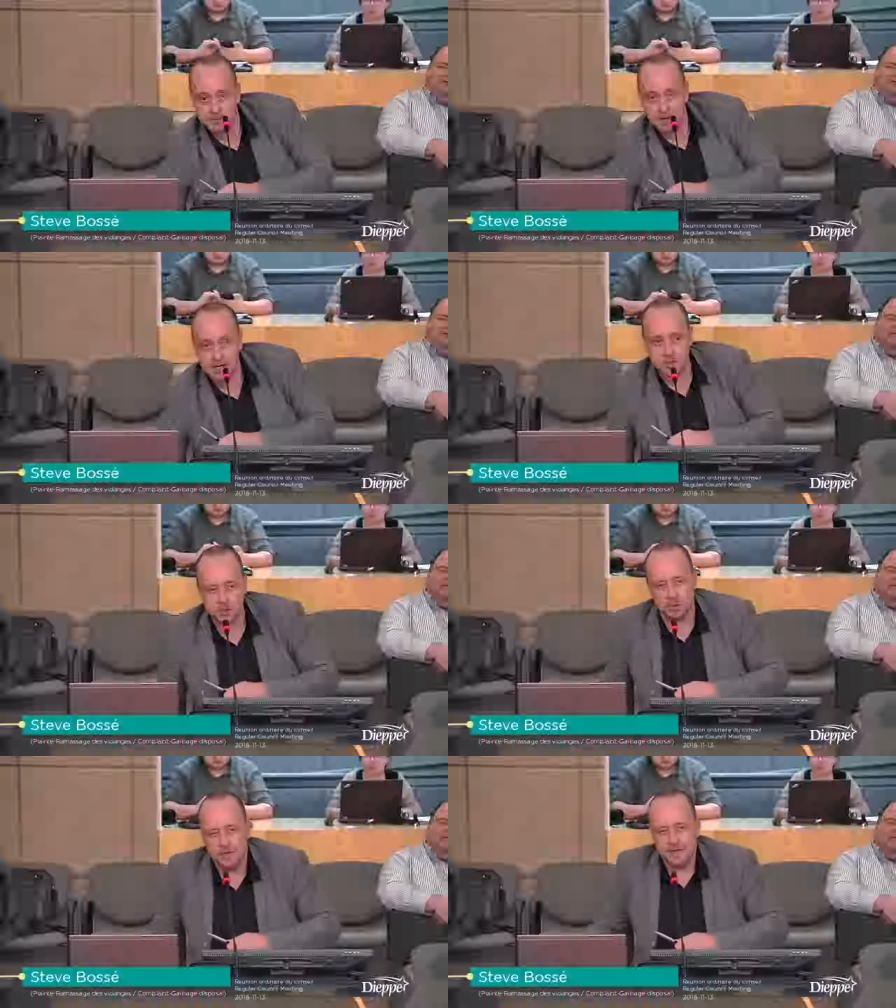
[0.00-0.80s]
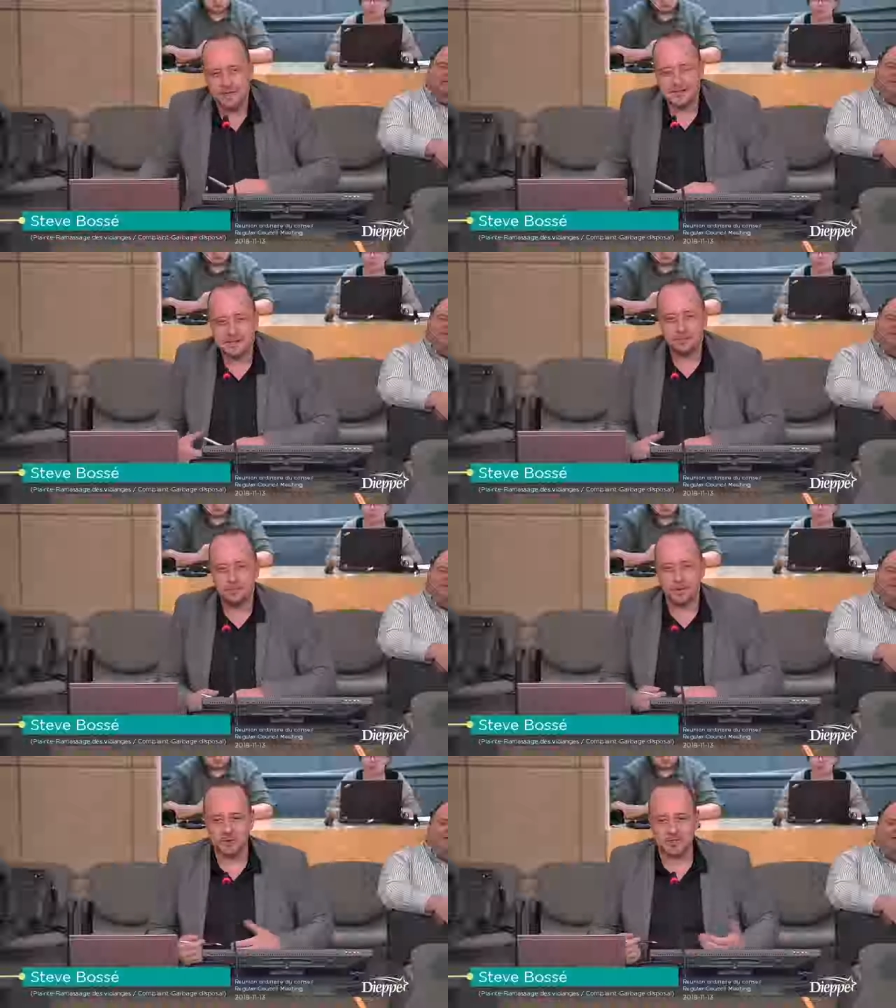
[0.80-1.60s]
okay, sometimes they have
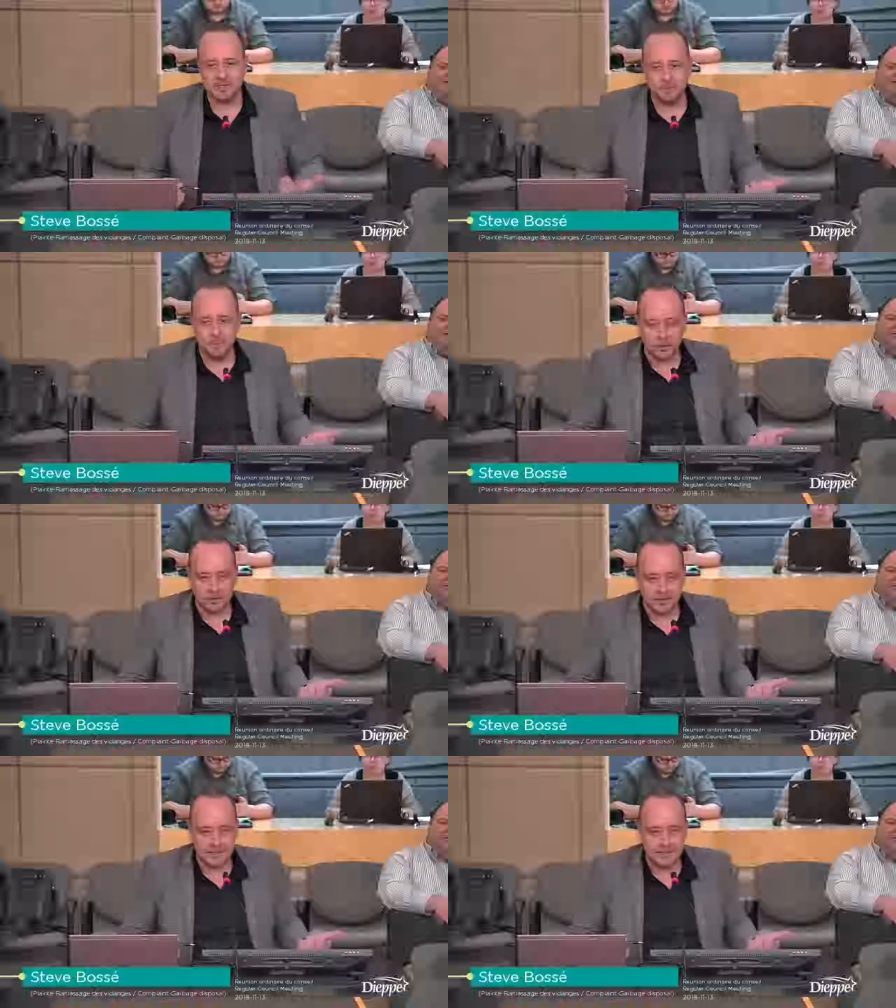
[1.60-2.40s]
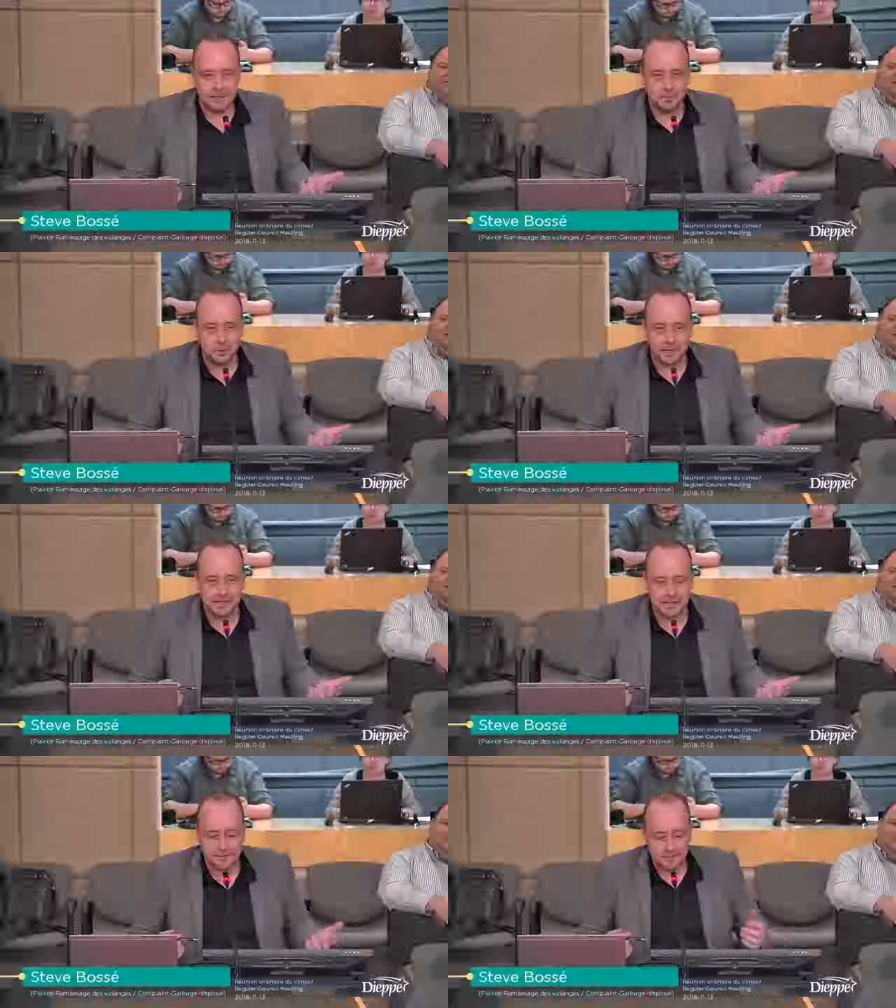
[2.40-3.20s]
to just dive down
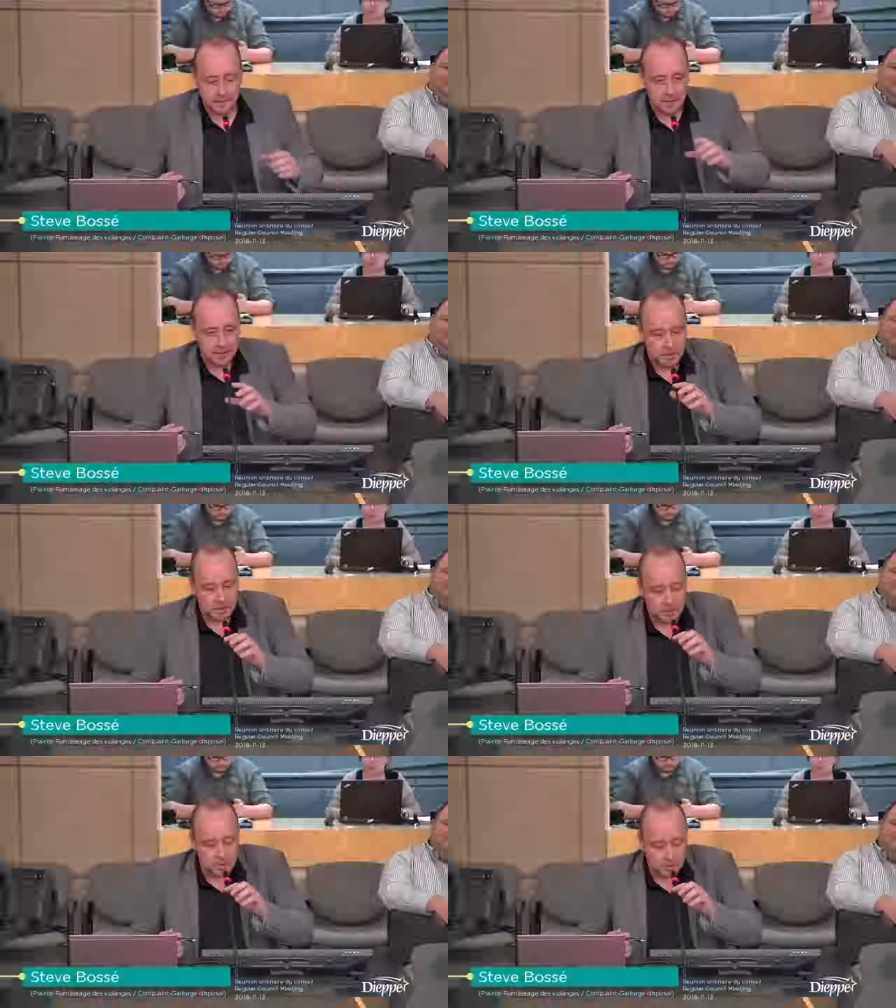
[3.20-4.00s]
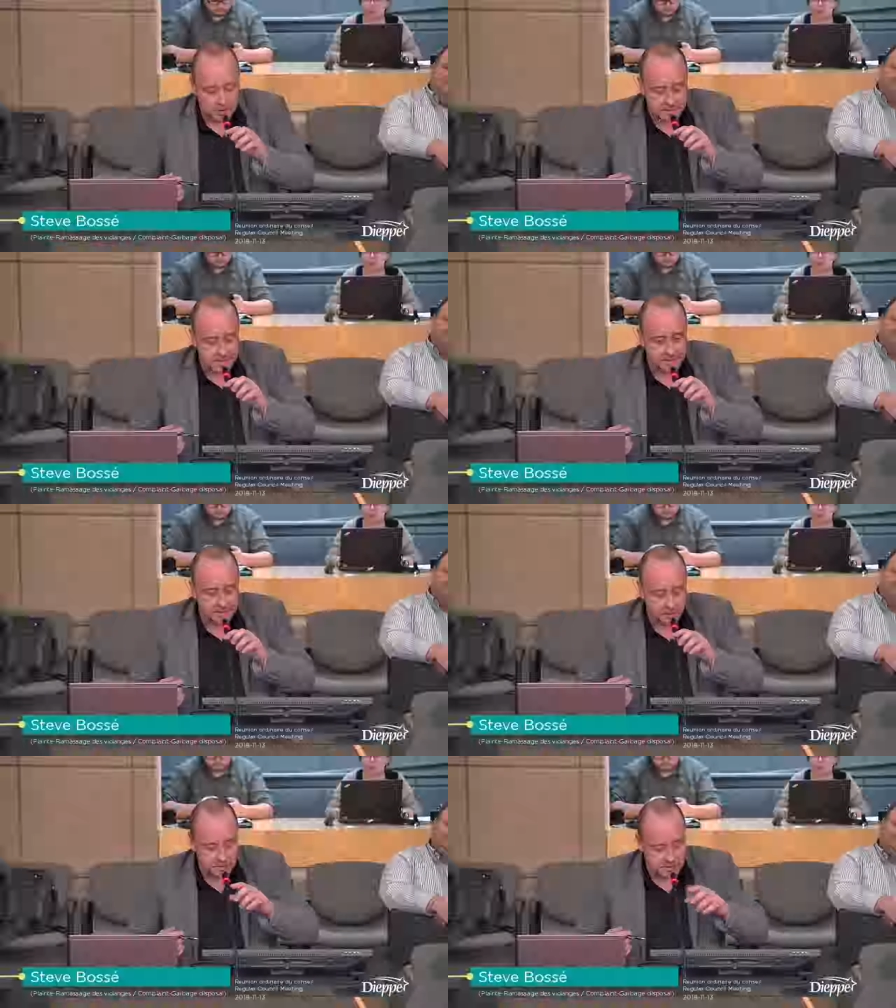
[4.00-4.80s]
basically into the bin to pick up the
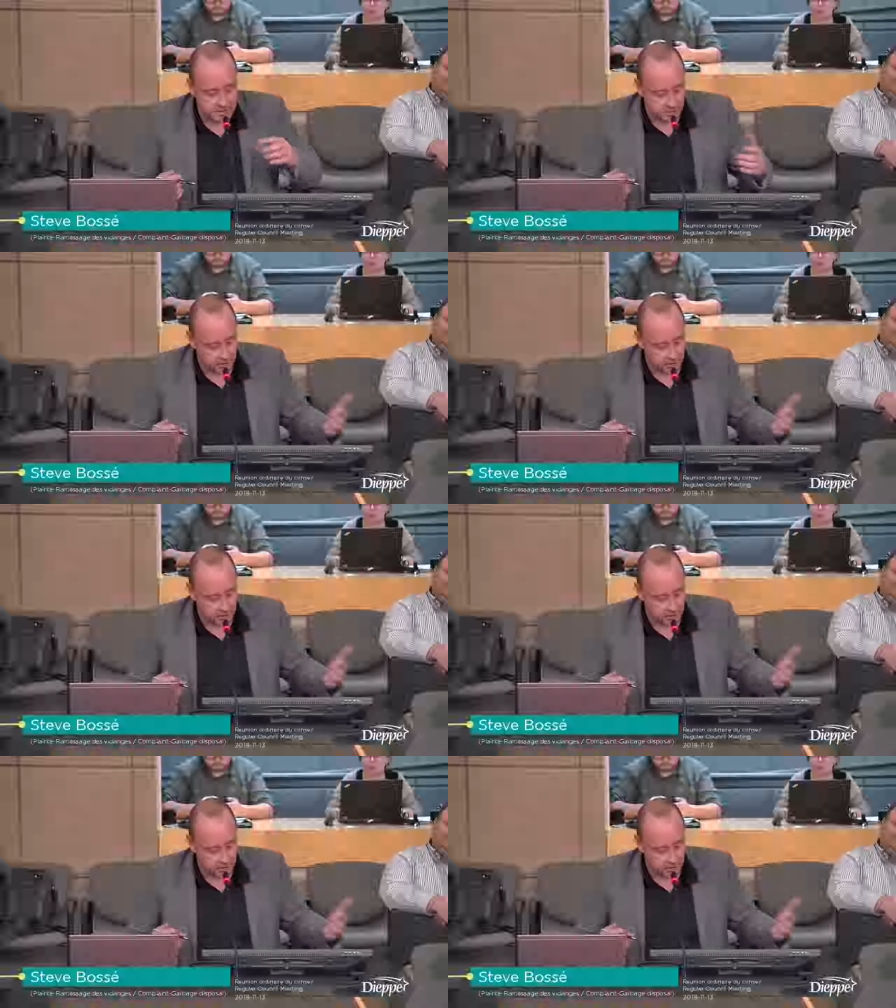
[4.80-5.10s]
bags that